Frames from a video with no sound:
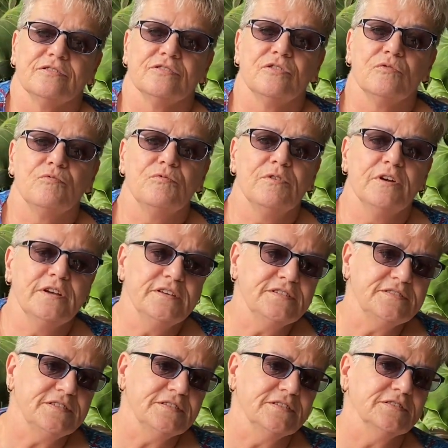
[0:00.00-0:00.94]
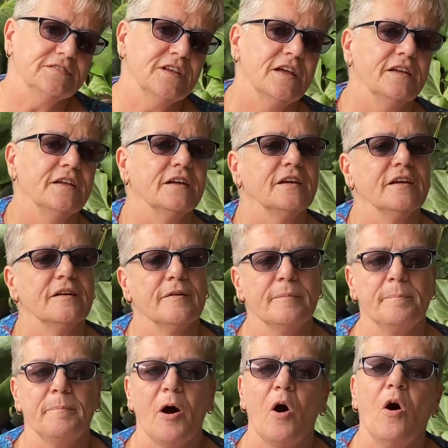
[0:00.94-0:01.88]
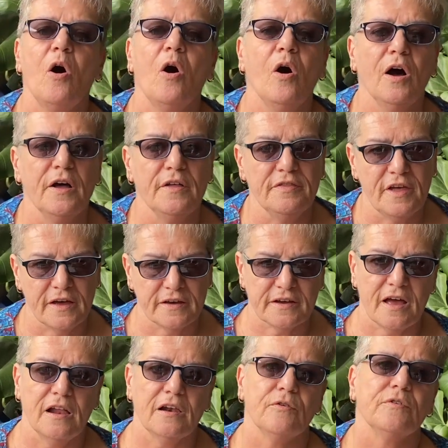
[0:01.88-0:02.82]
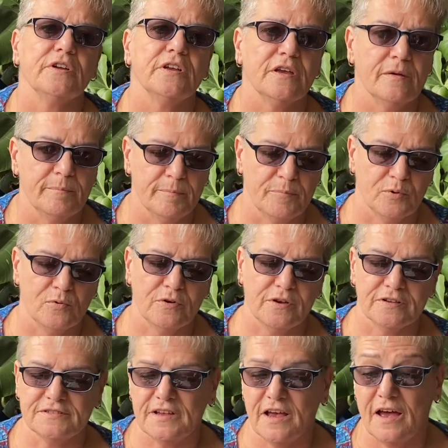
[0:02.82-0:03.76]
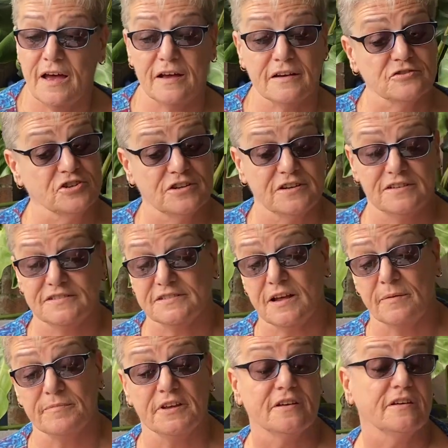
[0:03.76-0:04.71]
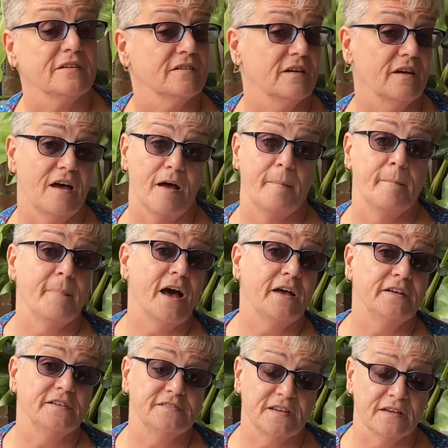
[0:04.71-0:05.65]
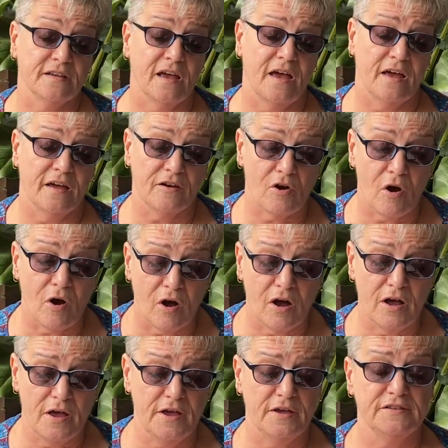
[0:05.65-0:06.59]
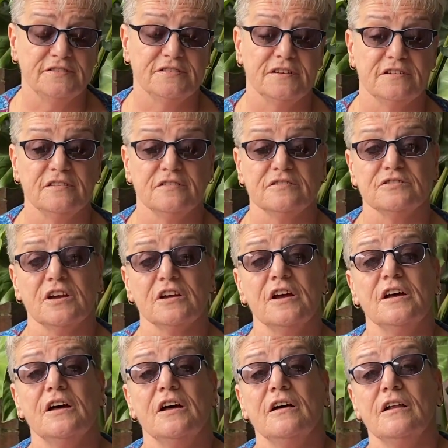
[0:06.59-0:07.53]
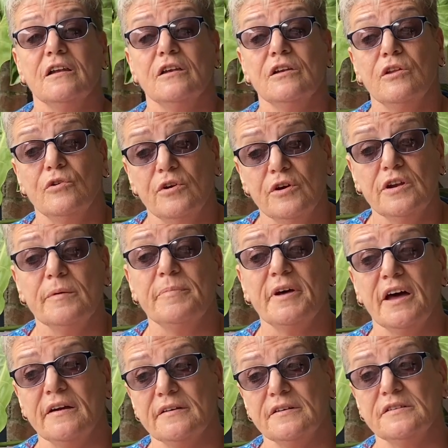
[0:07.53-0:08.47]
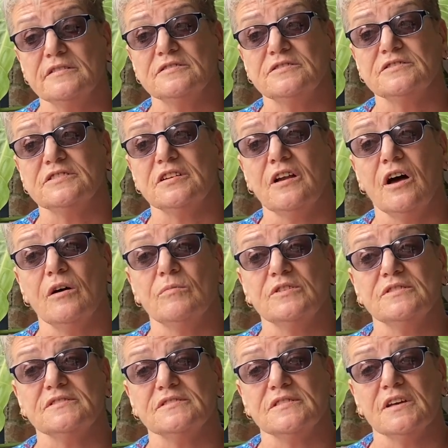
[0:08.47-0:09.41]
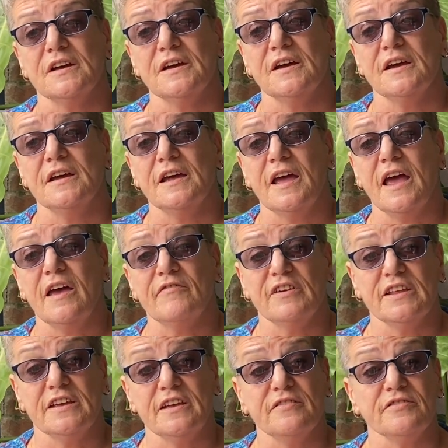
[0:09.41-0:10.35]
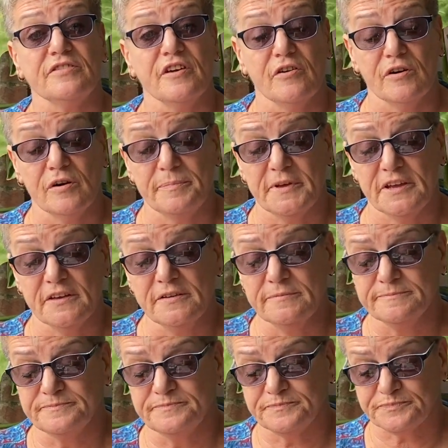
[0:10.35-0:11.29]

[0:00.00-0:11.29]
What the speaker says: The reason behind that colouring in book is actually something amazing, and I didn't learn about it till I was heavily in therapy.